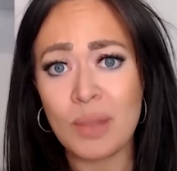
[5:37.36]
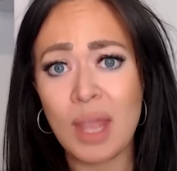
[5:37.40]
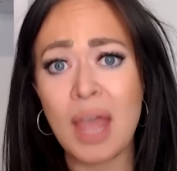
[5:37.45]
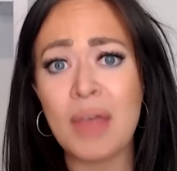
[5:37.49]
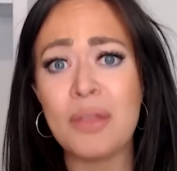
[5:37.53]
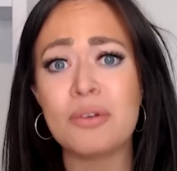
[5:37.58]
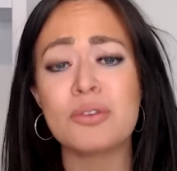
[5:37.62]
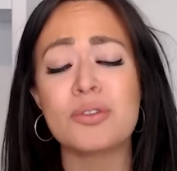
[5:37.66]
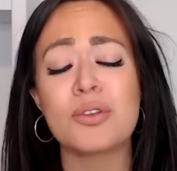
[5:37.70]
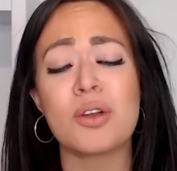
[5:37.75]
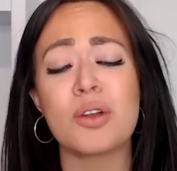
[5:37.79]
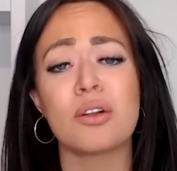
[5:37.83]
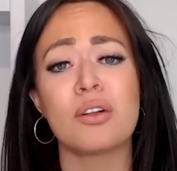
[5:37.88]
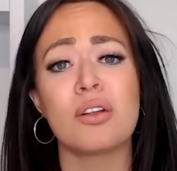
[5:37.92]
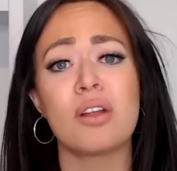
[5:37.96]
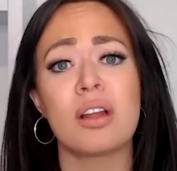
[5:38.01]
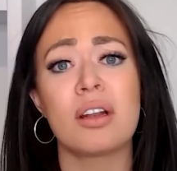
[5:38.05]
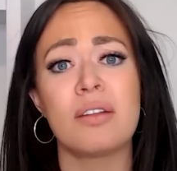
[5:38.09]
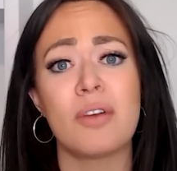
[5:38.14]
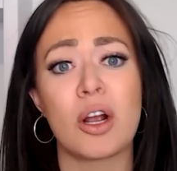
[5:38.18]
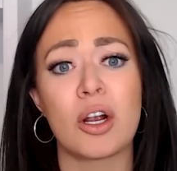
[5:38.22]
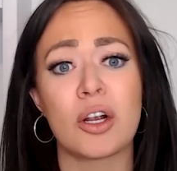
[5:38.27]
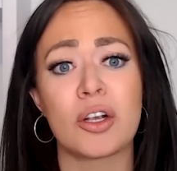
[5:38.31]
and there's not a
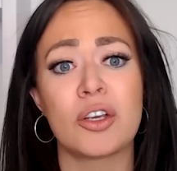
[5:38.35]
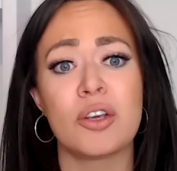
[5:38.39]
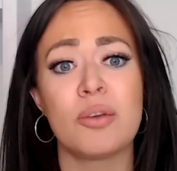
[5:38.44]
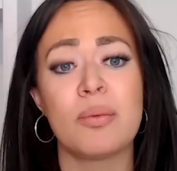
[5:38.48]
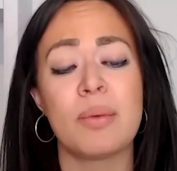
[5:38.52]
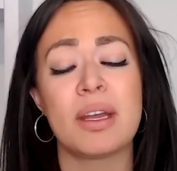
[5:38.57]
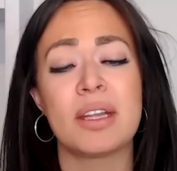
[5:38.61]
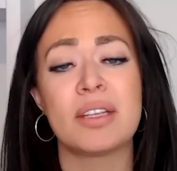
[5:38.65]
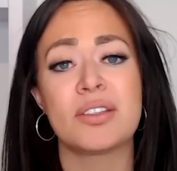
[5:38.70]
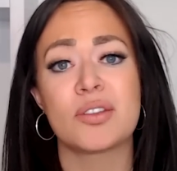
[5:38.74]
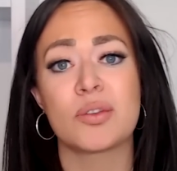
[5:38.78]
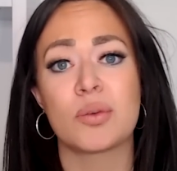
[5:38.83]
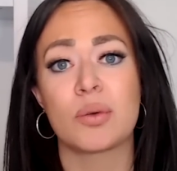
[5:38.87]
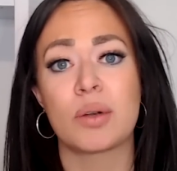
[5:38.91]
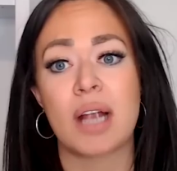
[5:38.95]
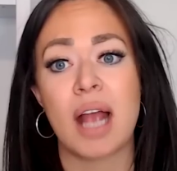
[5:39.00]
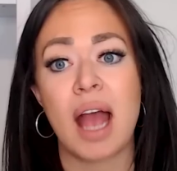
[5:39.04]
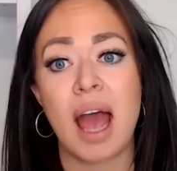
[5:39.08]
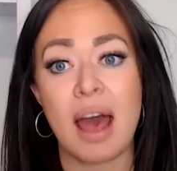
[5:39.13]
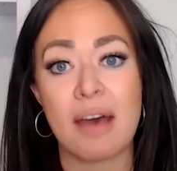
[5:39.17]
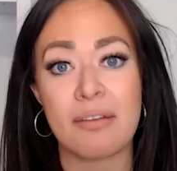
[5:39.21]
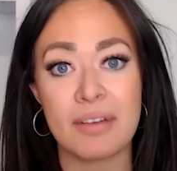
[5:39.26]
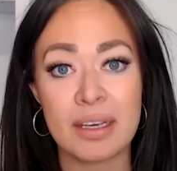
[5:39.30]
lot of arguments or
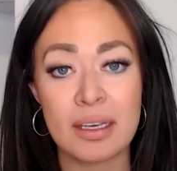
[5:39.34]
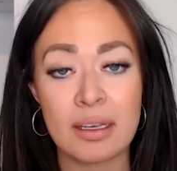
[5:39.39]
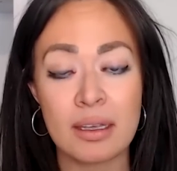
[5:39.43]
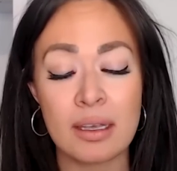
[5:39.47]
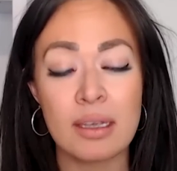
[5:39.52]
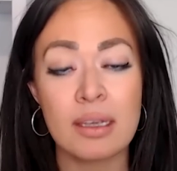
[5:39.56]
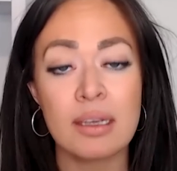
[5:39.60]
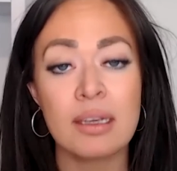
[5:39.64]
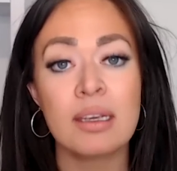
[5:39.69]
havoc,